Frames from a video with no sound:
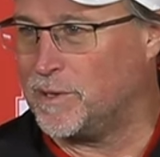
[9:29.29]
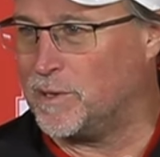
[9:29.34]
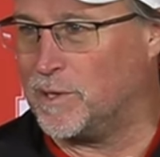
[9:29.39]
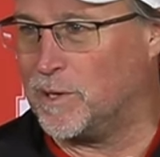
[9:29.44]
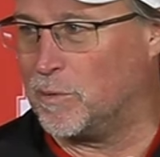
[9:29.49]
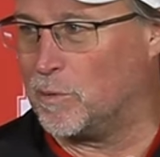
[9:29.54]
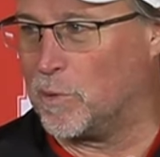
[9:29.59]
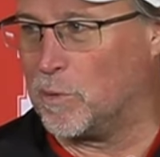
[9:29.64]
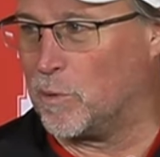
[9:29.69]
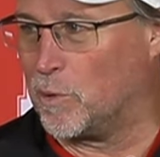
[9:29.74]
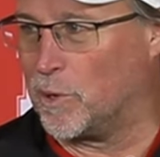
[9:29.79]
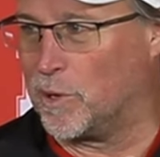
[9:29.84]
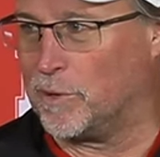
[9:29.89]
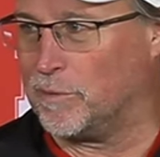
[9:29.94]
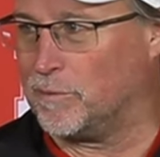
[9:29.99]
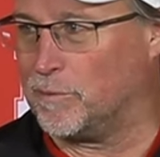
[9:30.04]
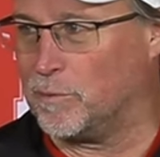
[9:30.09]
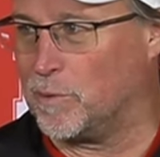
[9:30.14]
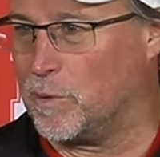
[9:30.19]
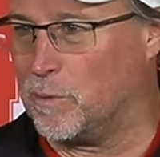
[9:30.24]
You know,
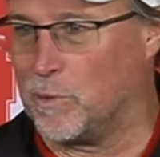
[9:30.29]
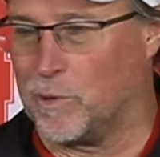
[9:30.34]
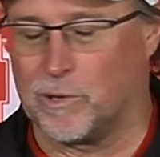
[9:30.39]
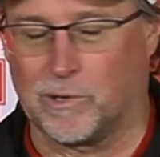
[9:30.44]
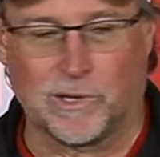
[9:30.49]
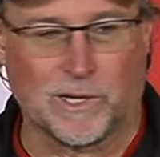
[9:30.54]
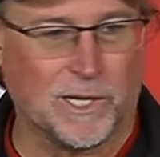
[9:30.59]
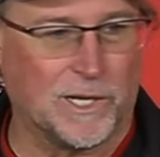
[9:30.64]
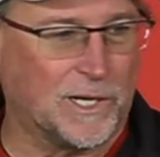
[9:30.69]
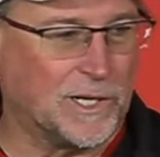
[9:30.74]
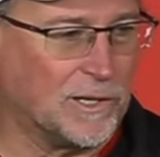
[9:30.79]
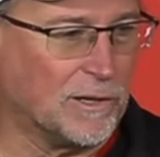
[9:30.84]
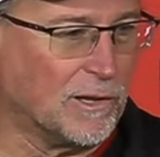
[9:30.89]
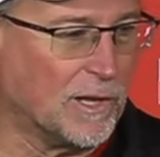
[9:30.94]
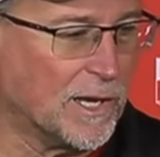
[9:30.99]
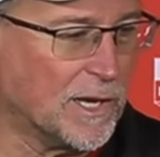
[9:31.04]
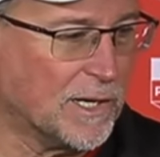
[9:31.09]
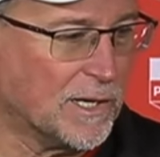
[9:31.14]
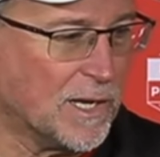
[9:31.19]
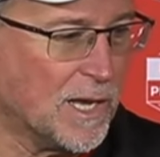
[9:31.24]
we weren't getting
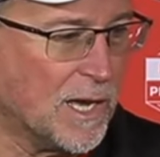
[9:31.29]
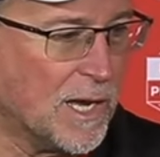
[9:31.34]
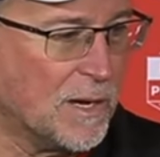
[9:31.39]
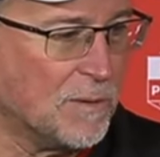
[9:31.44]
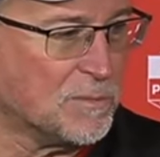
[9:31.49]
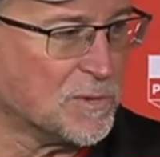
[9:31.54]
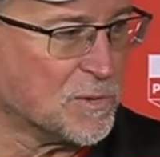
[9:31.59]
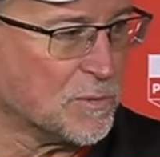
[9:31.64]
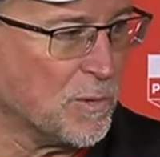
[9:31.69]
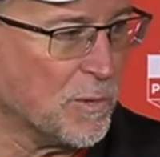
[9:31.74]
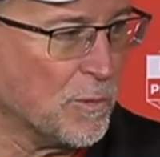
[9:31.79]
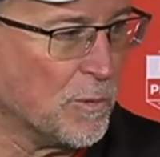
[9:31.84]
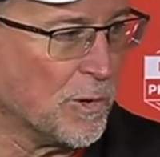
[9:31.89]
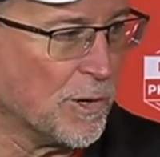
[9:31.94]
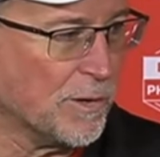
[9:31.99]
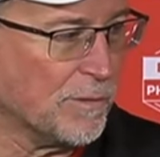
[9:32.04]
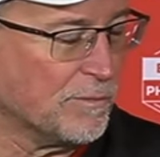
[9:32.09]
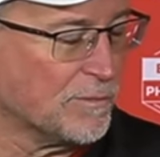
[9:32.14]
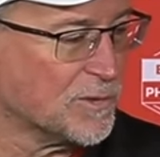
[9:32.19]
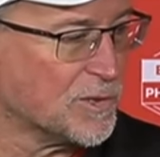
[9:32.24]
delay of games, we
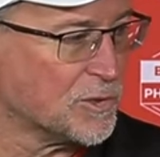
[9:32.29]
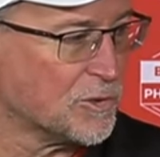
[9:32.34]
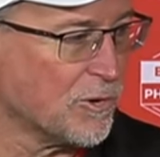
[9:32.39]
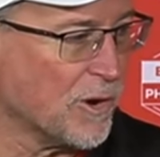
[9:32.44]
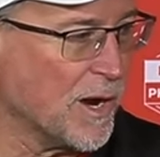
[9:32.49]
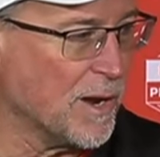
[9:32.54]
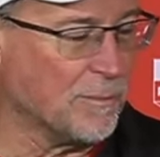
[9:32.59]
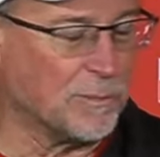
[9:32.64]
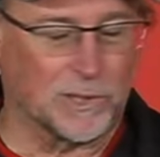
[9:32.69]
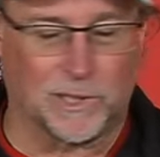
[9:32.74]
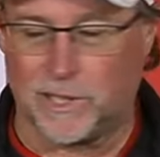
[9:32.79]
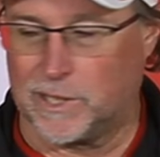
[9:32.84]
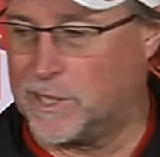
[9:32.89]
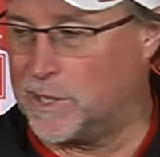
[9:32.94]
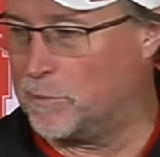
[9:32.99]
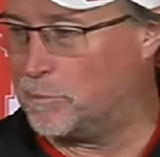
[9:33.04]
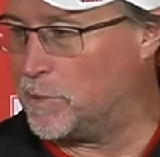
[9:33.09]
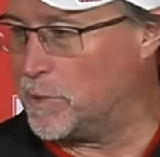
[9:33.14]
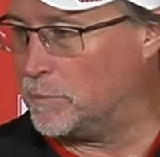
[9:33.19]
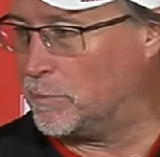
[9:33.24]
weren't scrambling to
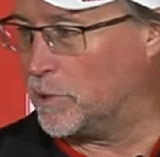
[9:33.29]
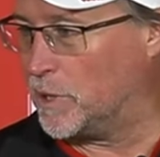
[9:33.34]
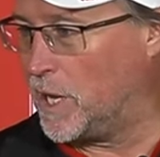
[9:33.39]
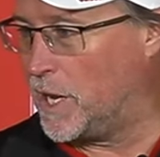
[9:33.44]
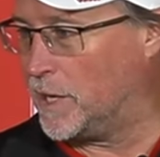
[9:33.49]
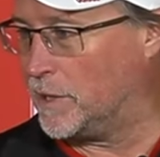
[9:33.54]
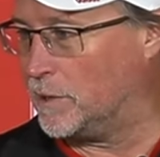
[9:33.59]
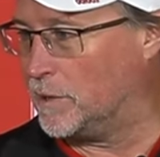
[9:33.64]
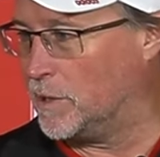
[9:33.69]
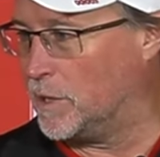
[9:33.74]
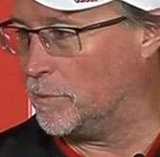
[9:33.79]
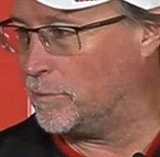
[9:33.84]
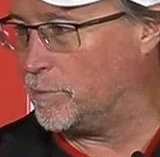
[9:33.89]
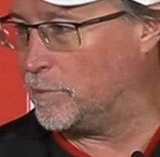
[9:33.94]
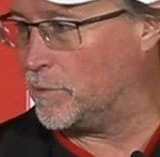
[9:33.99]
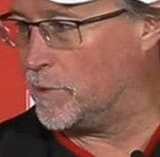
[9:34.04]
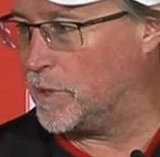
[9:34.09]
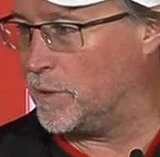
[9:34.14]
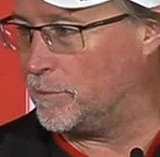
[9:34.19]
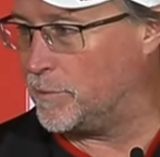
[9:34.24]
get people lined
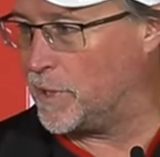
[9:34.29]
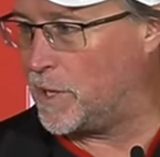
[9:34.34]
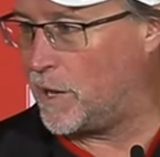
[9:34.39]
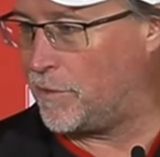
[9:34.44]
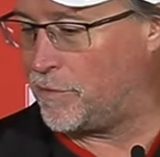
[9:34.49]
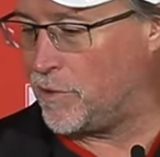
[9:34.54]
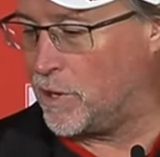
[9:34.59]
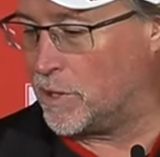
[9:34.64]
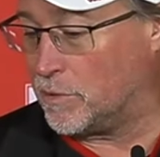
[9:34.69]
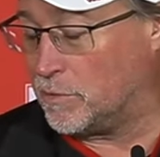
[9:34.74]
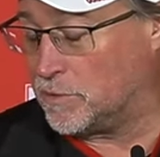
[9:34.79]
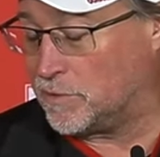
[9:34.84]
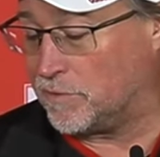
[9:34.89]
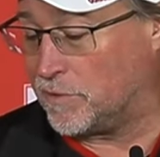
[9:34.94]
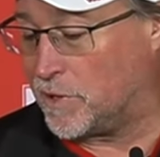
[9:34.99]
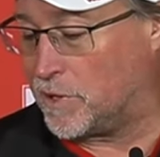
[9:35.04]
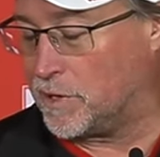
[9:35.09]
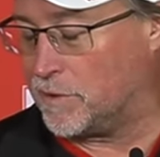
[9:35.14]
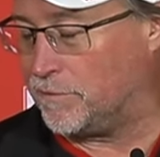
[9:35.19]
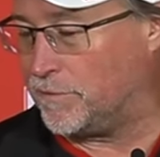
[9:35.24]
up. I mean, I thought it was
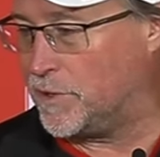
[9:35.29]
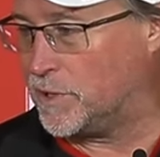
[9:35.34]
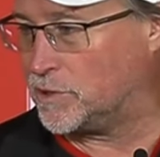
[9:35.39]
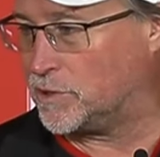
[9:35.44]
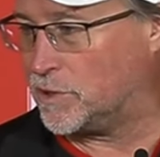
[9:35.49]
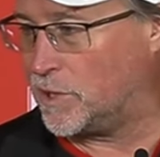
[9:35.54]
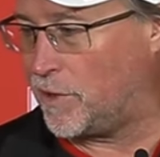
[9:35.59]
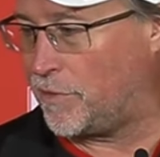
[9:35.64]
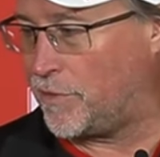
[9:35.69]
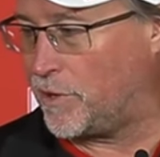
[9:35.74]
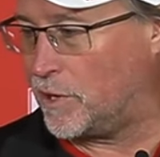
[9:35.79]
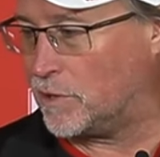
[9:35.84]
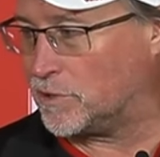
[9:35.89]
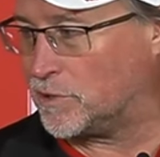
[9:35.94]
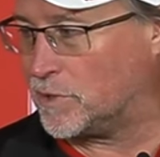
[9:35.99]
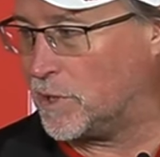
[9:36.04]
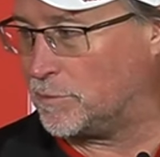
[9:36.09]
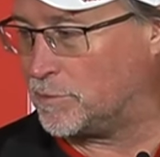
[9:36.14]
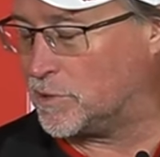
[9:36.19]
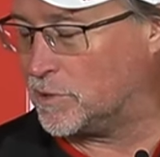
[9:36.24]
very efficient. I thought our
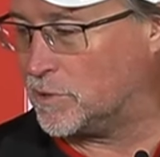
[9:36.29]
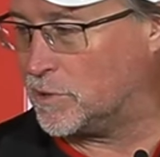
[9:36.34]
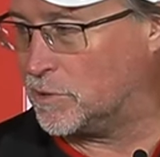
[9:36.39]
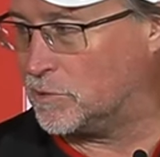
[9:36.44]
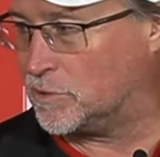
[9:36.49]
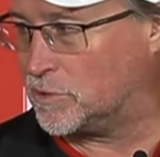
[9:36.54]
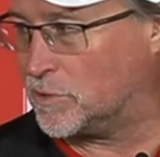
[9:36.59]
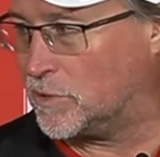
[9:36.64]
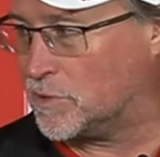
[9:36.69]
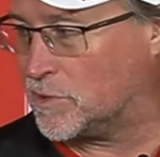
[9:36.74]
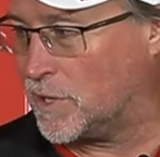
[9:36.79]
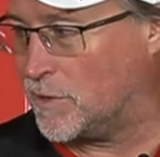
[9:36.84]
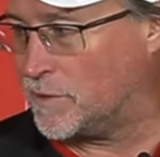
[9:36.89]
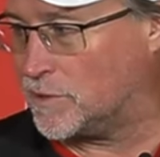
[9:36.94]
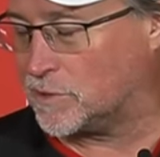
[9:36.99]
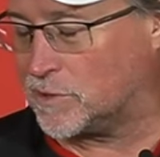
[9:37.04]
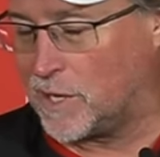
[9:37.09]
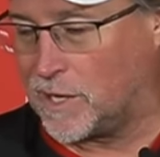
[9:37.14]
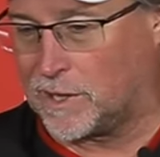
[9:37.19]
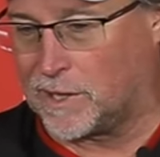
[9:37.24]
substitutions on
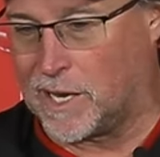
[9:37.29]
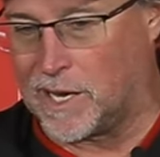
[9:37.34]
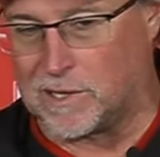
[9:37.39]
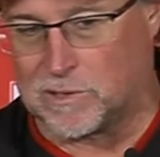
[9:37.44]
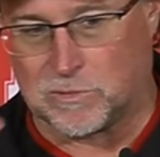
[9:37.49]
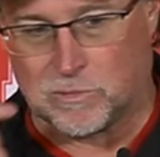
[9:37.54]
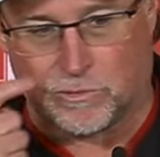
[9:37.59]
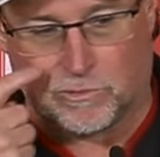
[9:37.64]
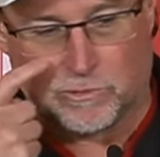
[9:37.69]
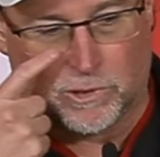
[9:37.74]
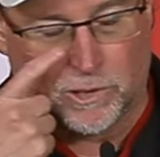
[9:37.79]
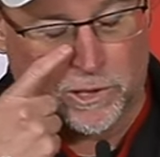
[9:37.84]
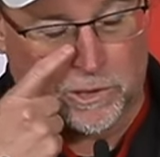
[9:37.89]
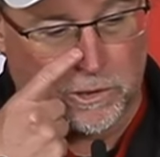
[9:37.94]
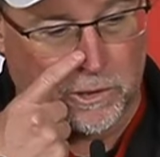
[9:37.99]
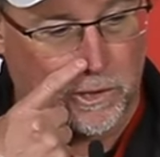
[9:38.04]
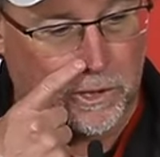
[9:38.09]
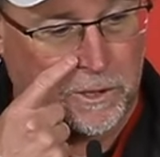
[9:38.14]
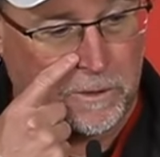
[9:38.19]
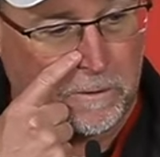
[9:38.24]
the sidelines were really
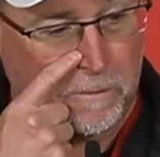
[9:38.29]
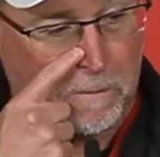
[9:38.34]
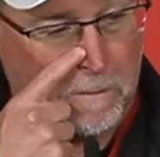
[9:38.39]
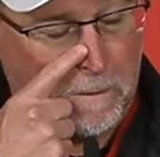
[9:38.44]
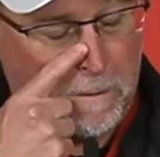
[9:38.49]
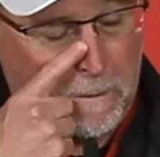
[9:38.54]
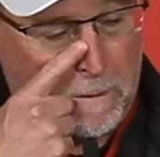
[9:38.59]
good.